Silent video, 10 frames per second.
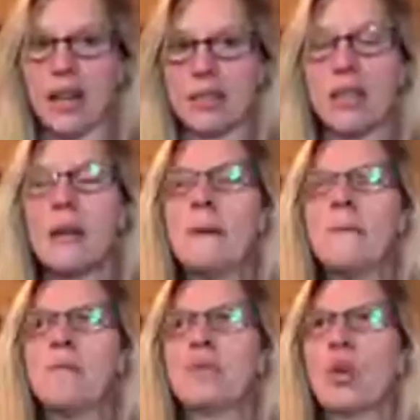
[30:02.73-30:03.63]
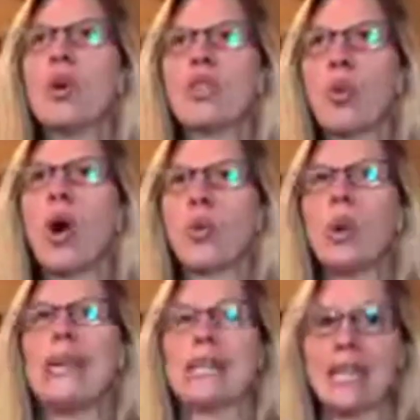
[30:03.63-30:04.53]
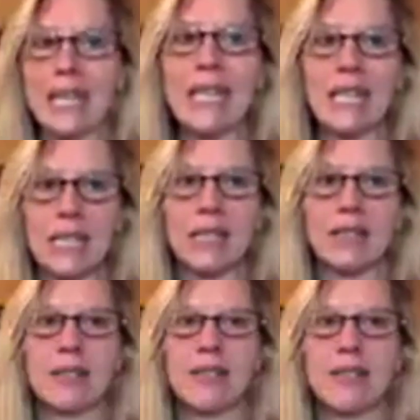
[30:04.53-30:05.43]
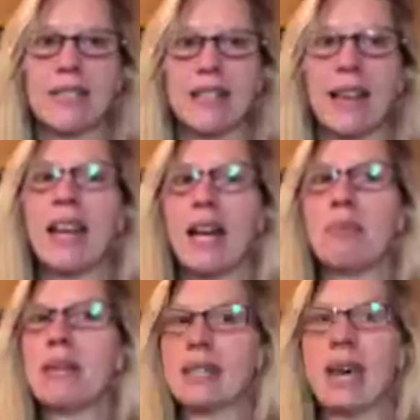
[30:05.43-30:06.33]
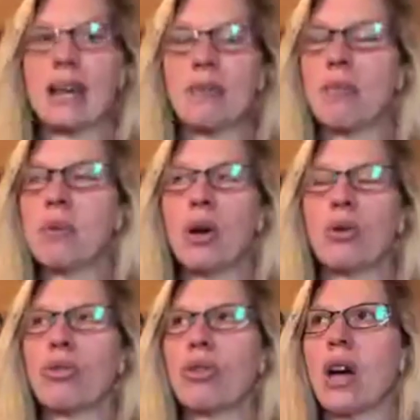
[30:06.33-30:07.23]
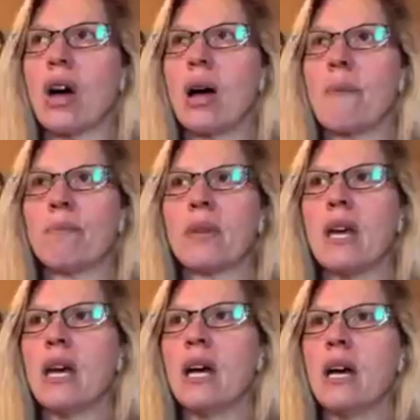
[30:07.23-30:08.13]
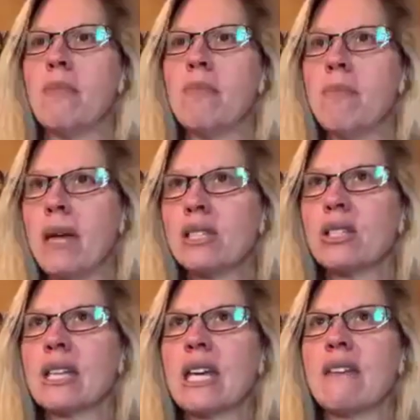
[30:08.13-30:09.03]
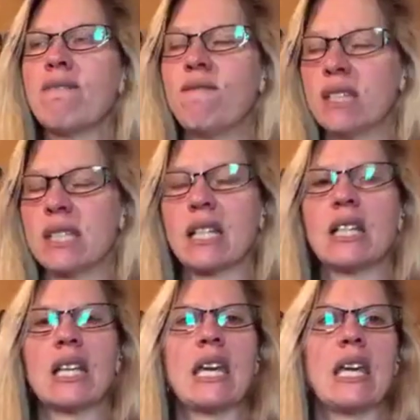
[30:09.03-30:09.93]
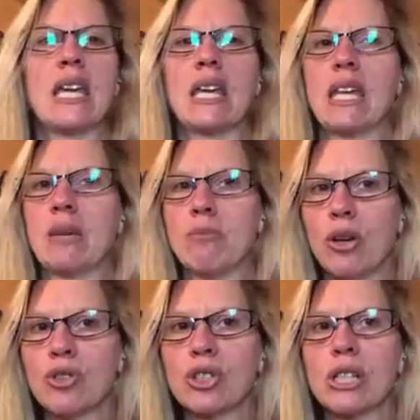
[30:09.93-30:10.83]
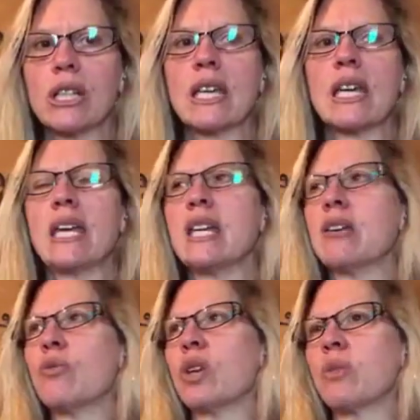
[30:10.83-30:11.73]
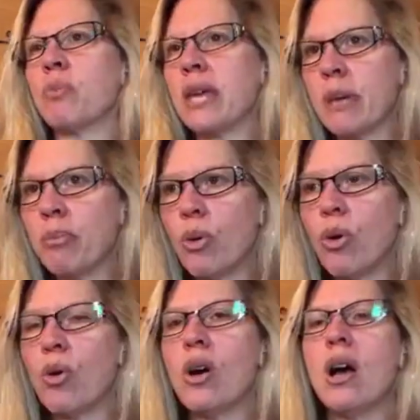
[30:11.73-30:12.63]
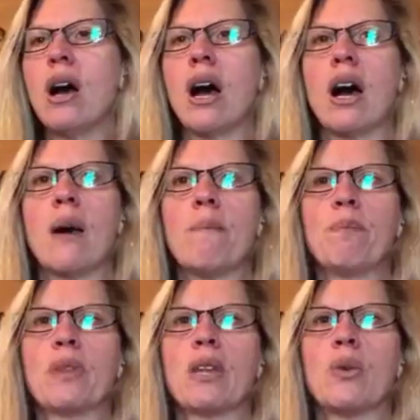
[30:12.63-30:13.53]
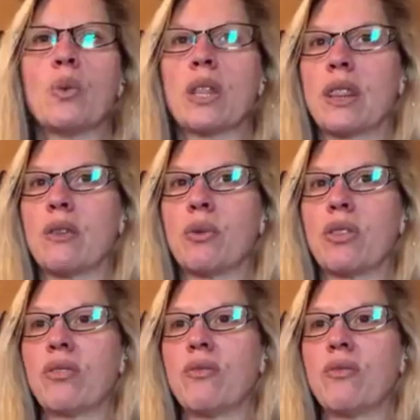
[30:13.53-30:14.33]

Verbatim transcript: us with what we need. And I mean that both mentally, physically, emotionally, with people, with